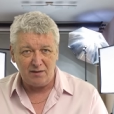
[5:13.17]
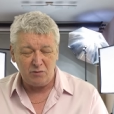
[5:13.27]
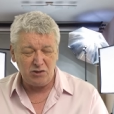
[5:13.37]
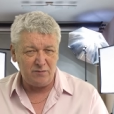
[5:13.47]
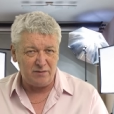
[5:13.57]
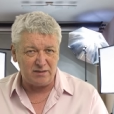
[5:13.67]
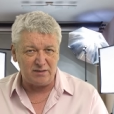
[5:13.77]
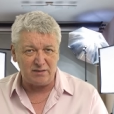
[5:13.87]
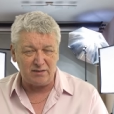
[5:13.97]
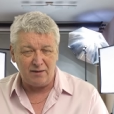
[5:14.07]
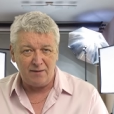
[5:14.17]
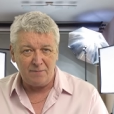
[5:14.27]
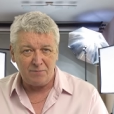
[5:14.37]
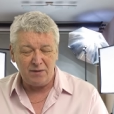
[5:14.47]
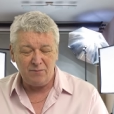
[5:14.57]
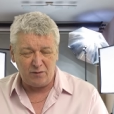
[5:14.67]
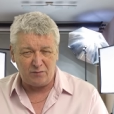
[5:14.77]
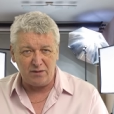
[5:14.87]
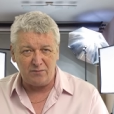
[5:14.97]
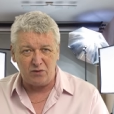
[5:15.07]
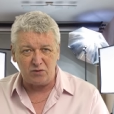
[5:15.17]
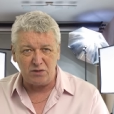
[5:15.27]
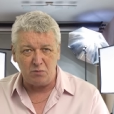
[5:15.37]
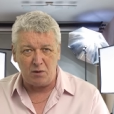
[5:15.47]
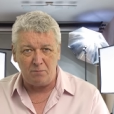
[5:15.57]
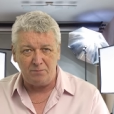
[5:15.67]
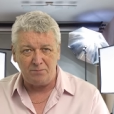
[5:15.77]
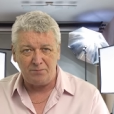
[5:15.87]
which he visited in 1541.